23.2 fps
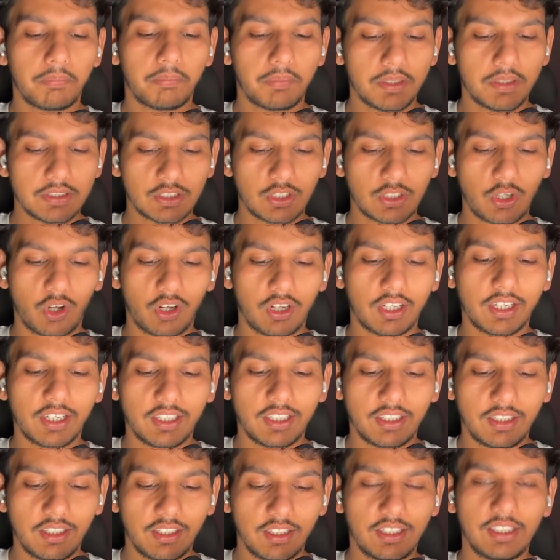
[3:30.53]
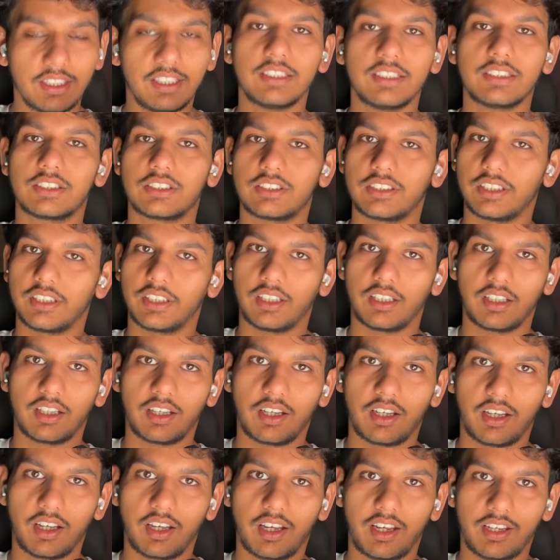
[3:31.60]
is calling in these
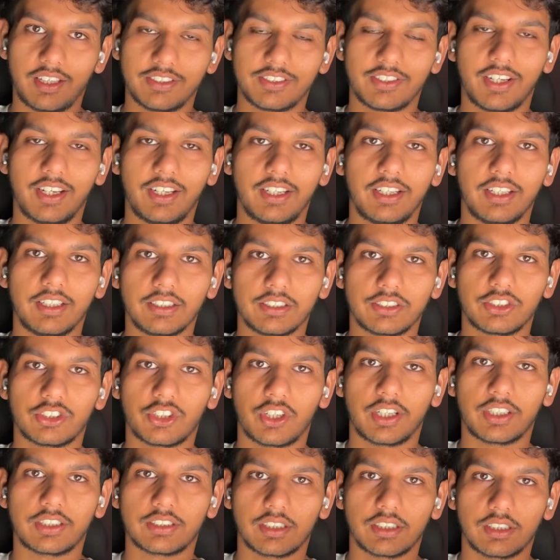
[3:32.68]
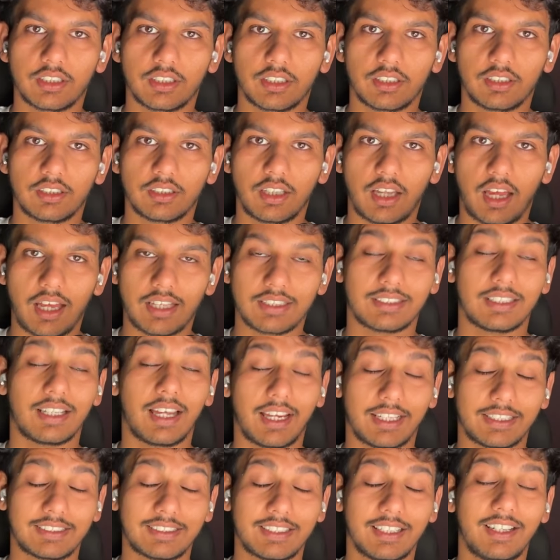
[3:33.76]
Israeli airstrikes and as
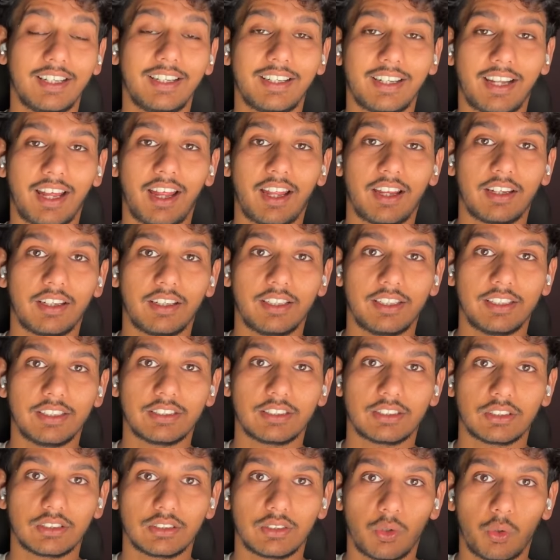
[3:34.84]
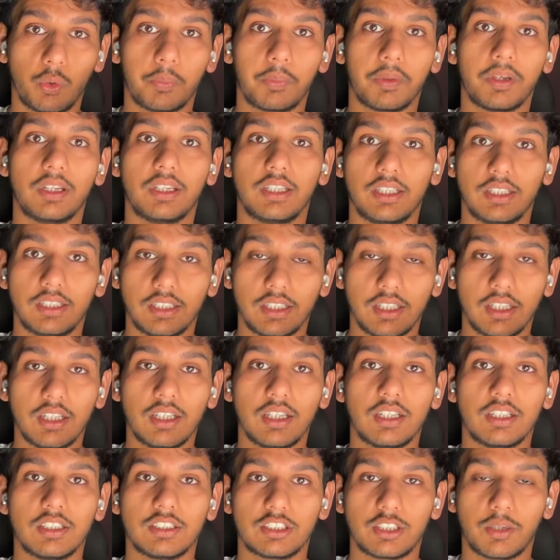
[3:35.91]
excellent, and he's openly
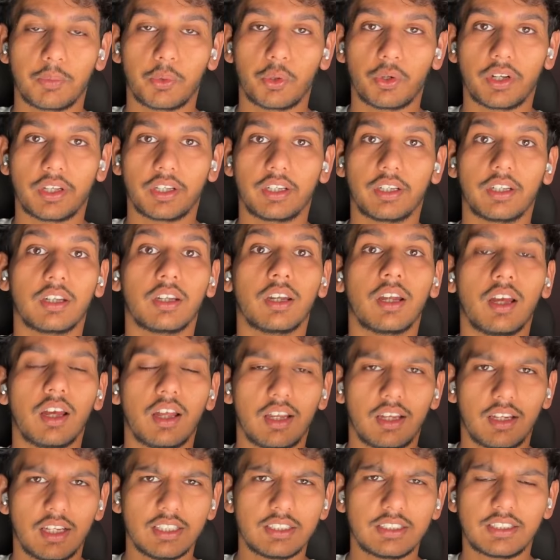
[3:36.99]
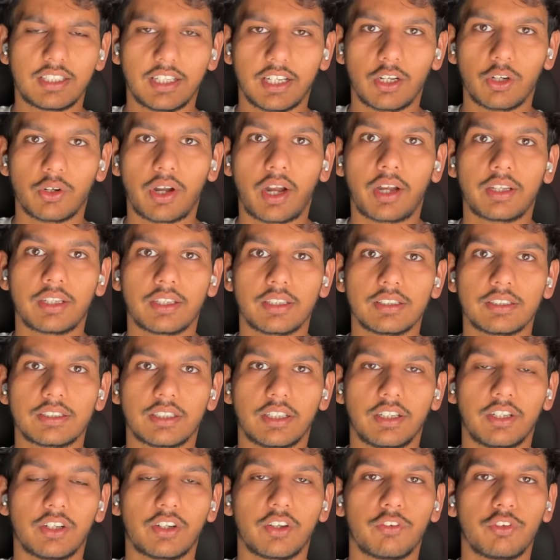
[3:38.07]
supporting it. Let's take a look at this
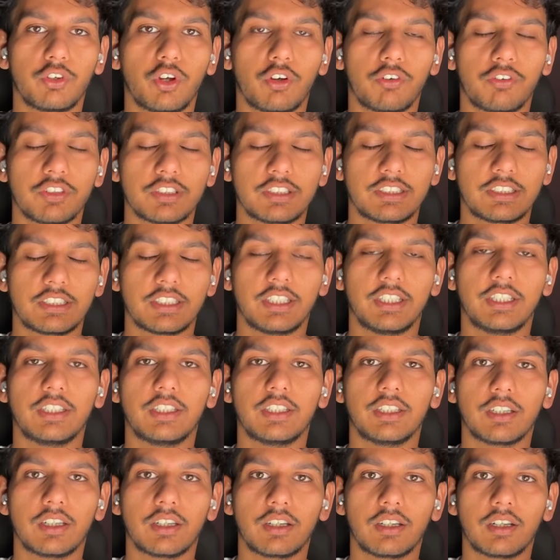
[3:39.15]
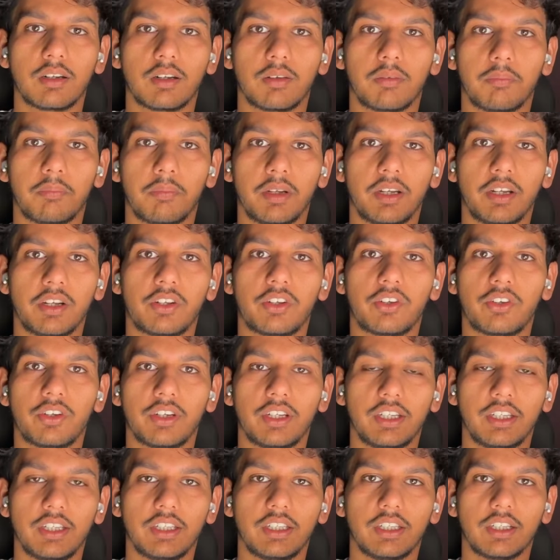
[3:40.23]
interview of a senior
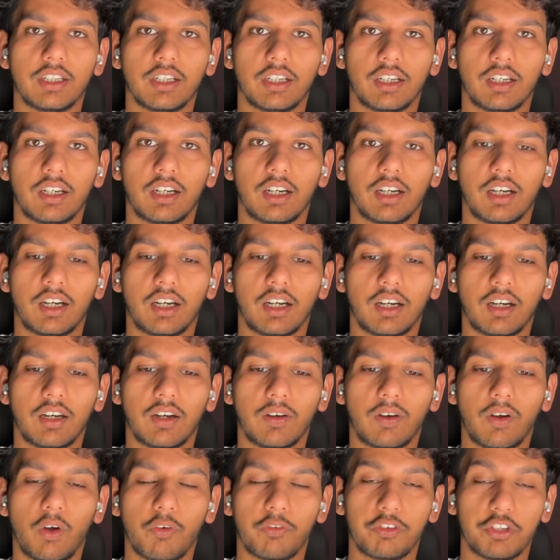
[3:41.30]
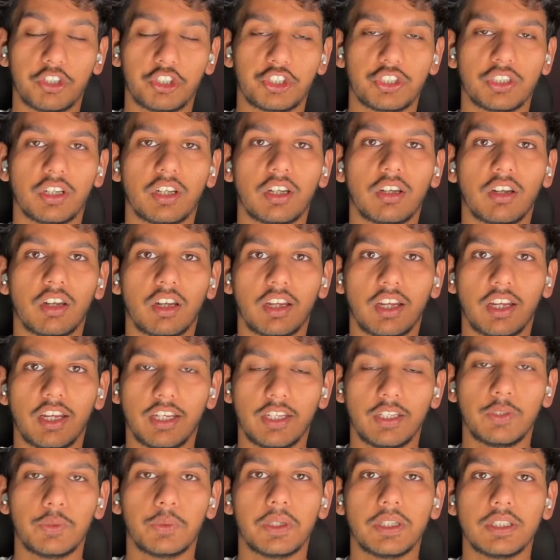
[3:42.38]
military official
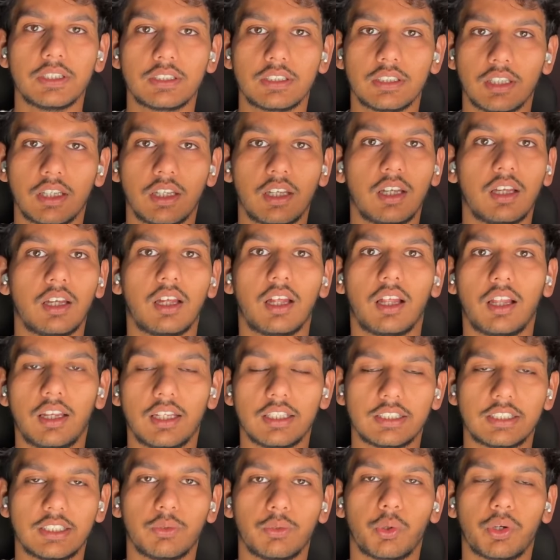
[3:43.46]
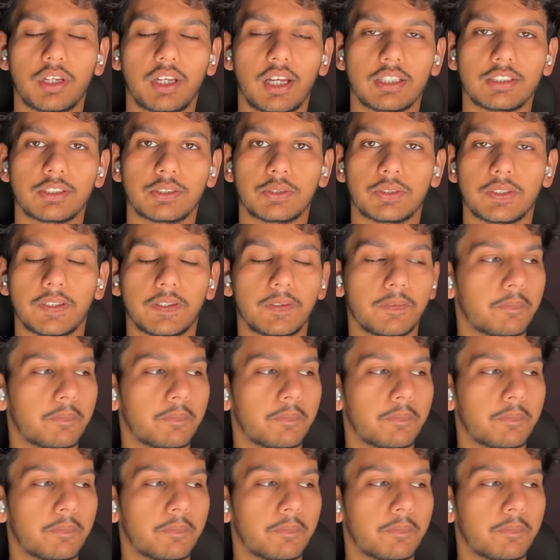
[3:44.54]
in US. Let's see what he has to say.